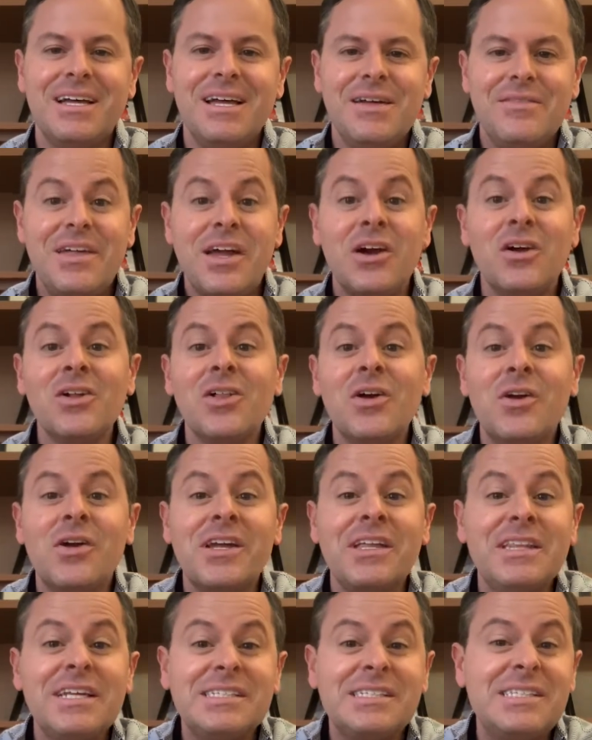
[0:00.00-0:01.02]
They are learning
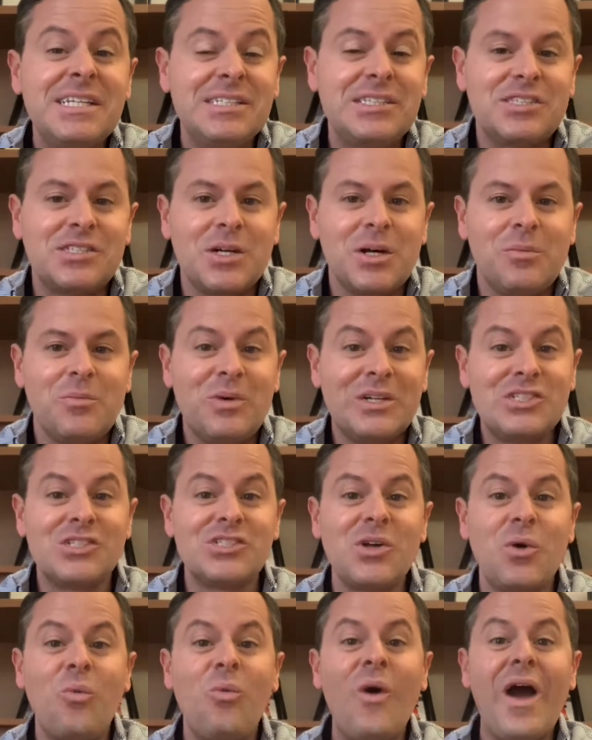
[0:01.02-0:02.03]
the system, which is
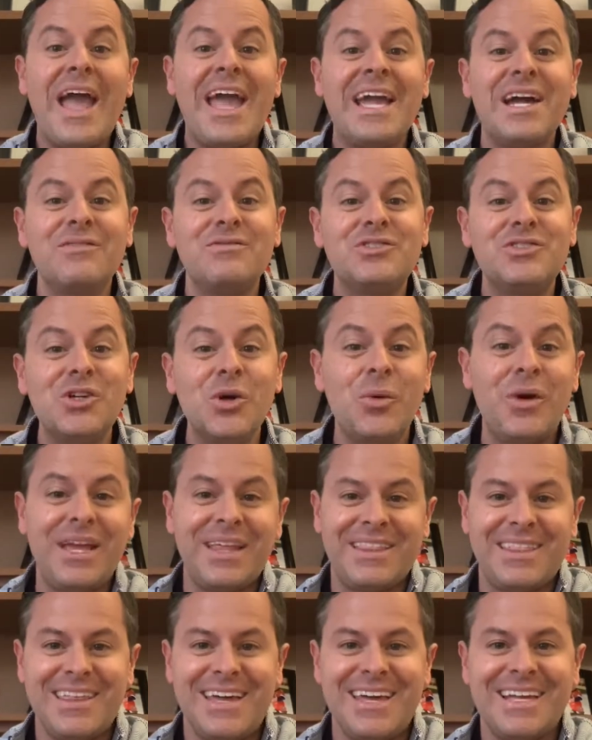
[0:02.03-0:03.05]
a way of doing
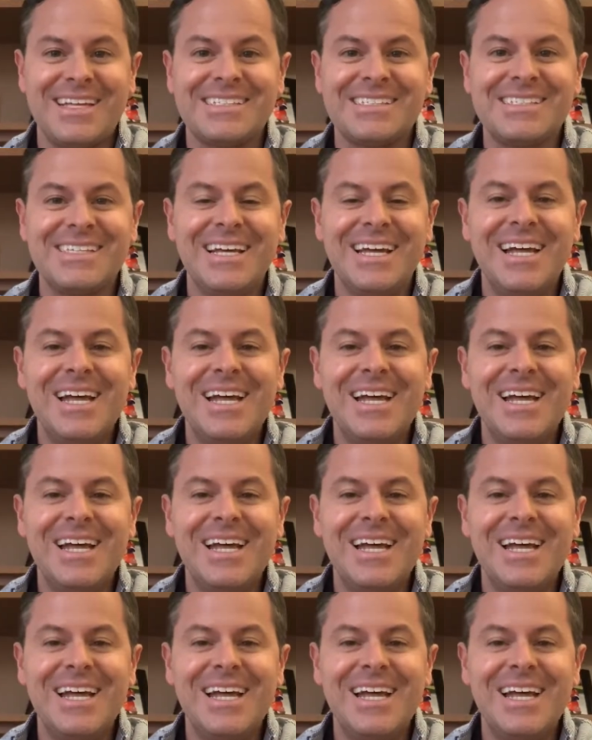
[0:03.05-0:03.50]
things.